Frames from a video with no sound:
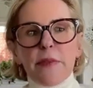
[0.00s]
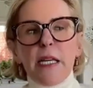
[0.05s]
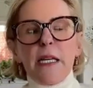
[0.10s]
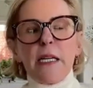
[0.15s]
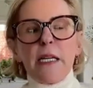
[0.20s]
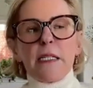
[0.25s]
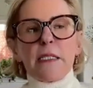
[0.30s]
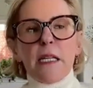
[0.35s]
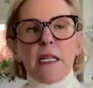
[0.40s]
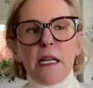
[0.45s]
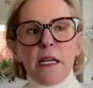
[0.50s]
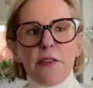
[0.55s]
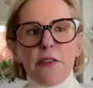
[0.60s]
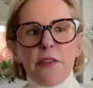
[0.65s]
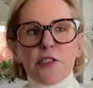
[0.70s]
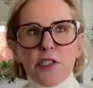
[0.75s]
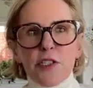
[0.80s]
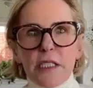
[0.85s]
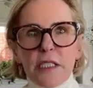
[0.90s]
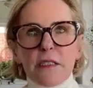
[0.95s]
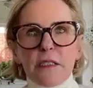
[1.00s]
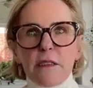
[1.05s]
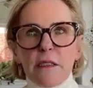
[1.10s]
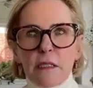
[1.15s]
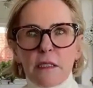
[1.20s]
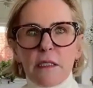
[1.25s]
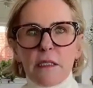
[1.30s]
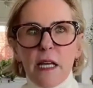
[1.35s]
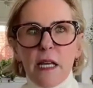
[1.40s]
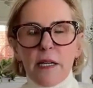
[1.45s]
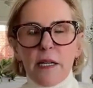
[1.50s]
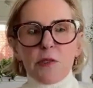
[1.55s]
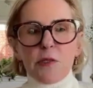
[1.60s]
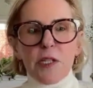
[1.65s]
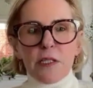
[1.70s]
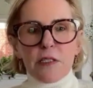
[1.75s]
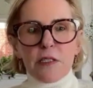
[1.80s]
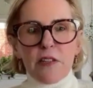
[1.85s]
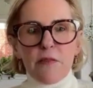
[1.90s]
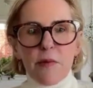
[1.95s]
And they're still a client
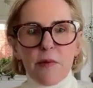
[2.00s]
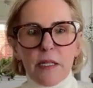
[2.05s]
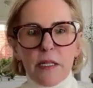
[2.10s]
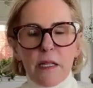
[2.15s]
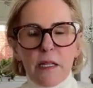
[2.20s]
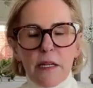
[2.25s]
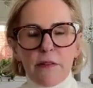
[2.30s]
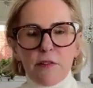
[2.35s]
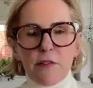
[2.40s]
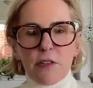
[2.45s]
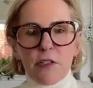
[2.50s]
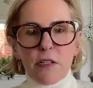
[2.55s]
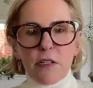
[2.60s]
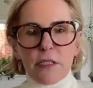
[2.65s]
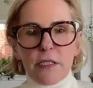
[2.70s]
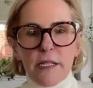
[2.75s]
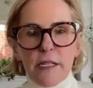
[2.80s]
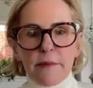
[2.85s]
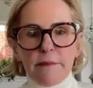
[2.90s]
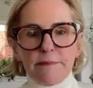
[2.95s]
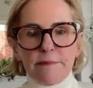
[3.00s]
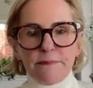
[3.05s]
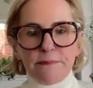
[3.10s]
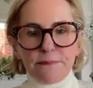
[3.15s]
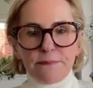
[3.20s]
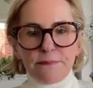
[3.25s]
with us. They've been a client for a long time.